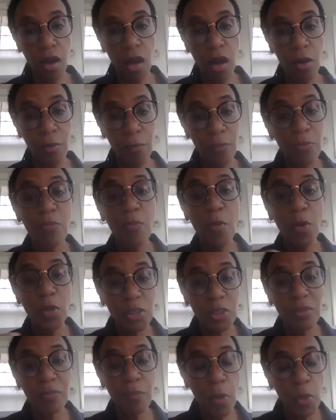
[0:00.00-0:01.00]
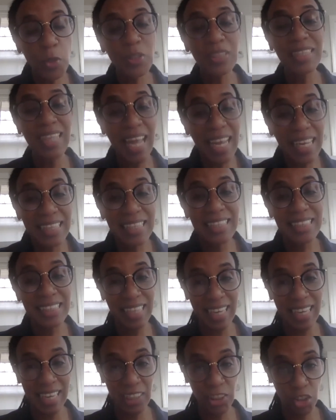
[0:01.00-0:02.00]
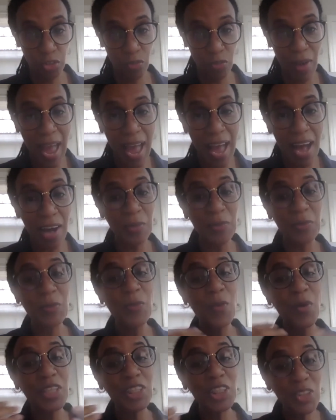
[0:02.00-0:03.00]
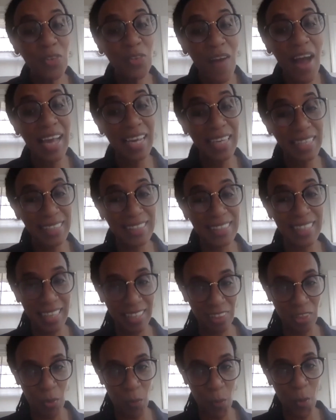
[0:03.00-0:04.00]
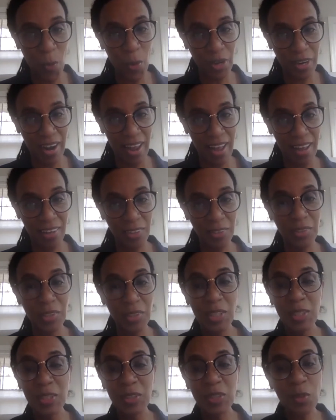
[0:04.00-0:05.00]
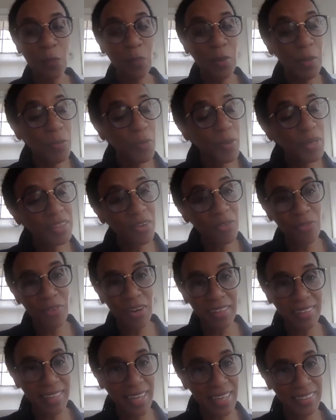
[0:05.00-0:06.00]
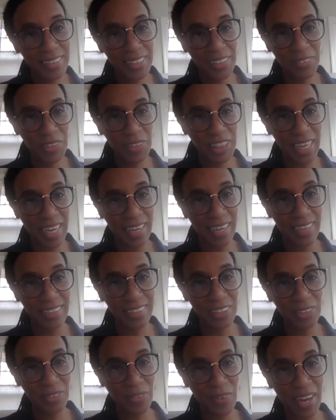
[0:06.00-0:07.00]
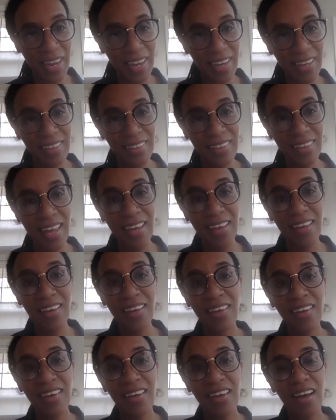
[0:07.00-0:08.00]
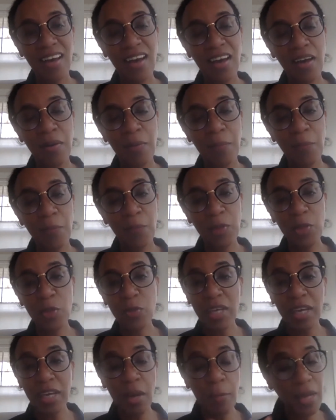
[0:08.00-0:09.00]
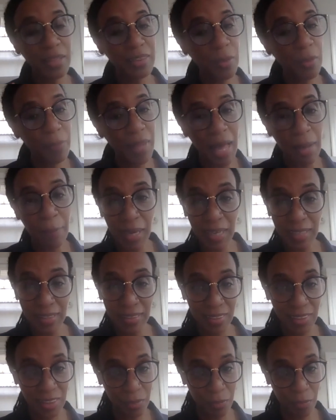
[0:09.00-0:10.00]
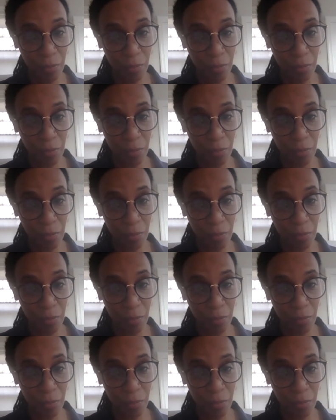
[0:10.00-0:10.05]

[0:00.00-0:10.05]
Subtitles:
most likely to get drowned, who are trying to get the water out. So people at the front lines of change, right? Like when you think about the Black Panthers,